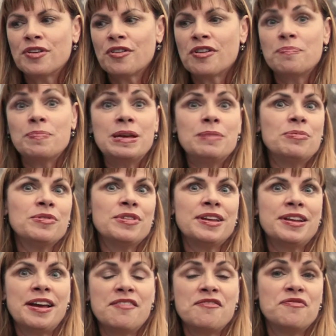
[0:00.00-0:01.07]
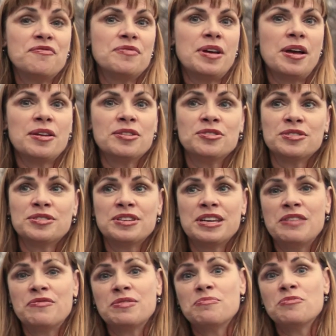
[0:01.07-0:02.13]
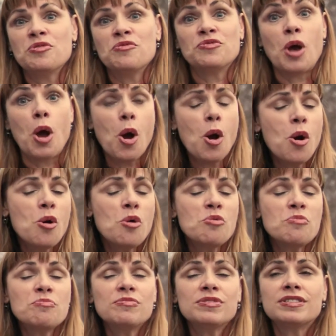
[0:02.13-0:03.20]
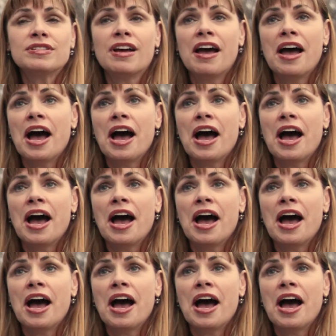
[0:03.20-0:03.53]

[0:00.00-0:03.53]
there are people that have just even moved homes.